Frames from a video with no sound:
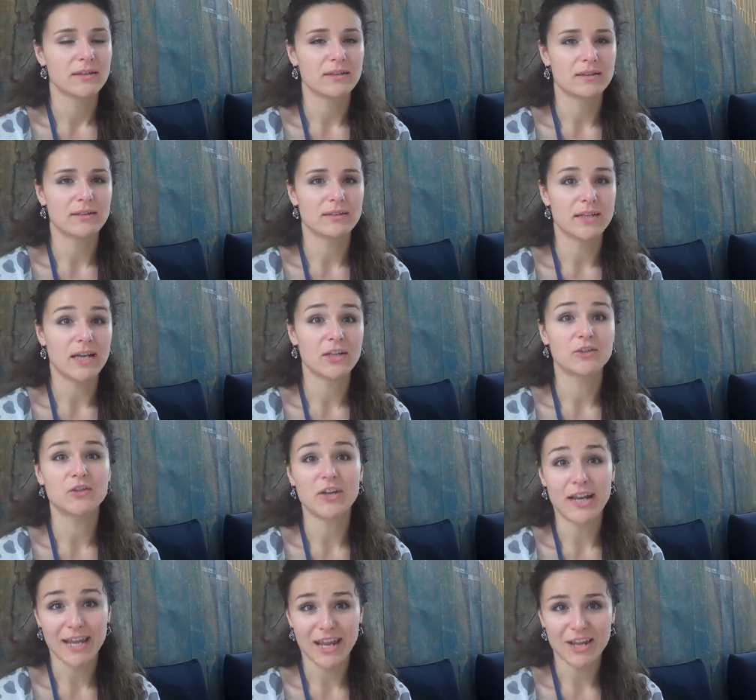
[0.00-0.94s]
uh,
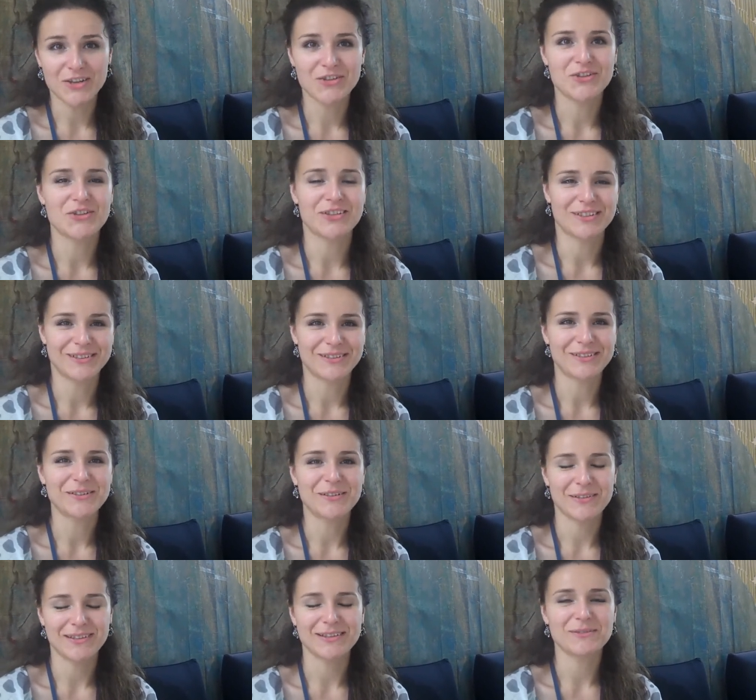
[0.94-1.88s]
underage uh,
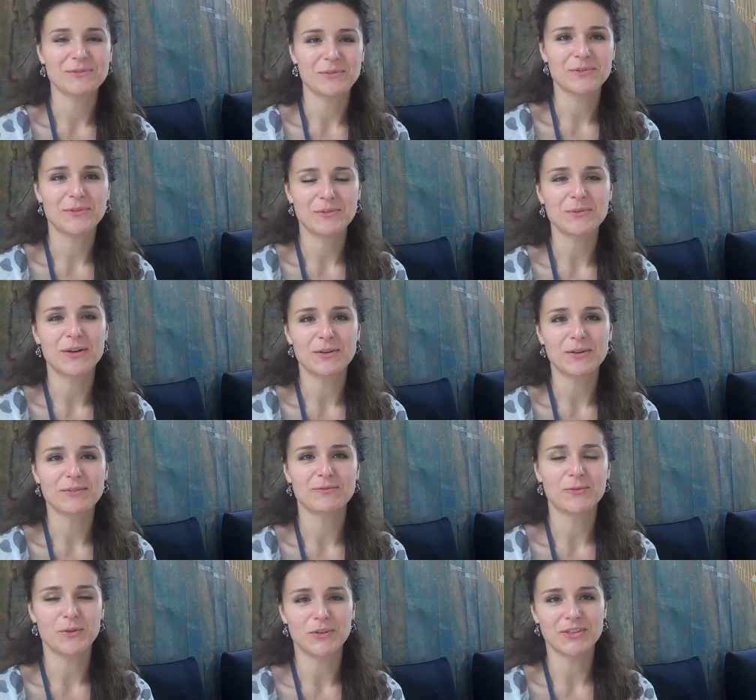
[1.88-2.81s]
who are
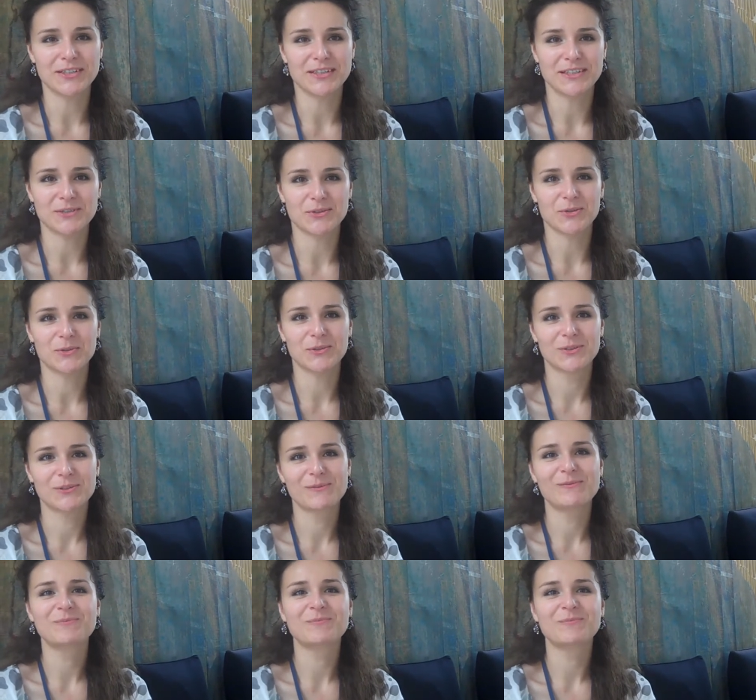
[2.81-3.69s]
forty years old.